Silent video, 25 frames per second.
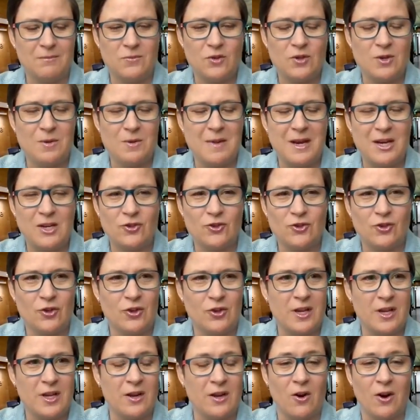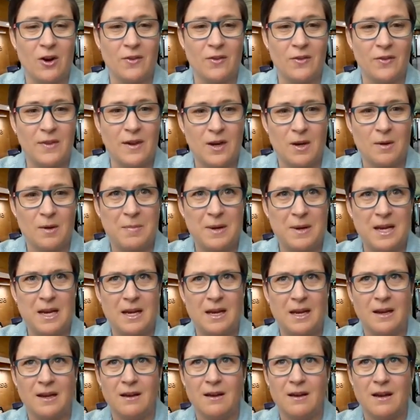she majored in art
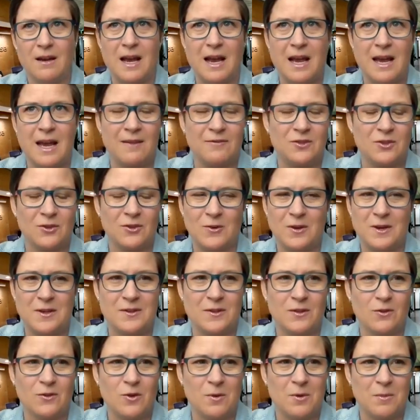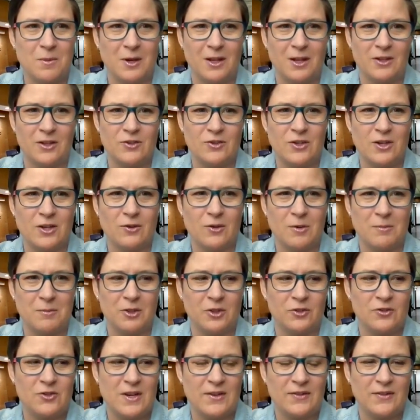therapy. I have degrees in criminology and
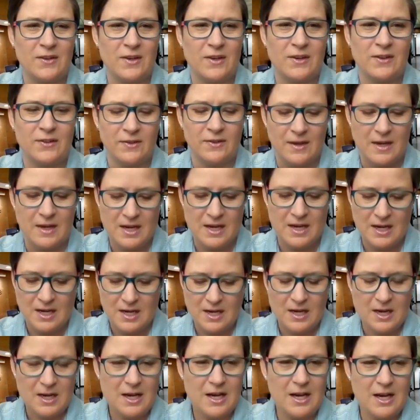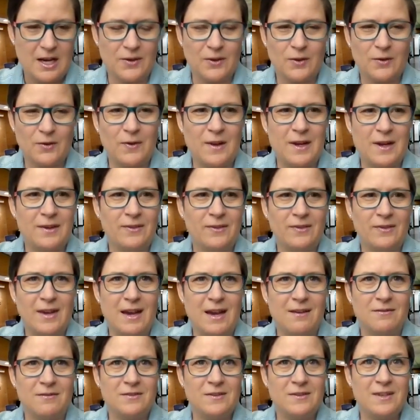criminal justice. Other friends
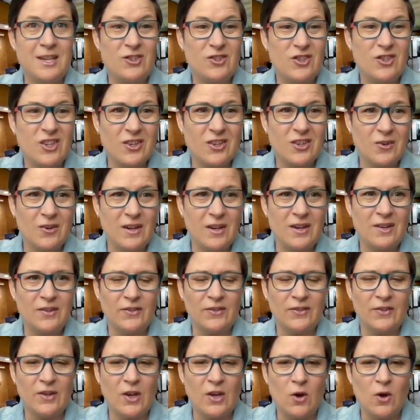have teaching degrees.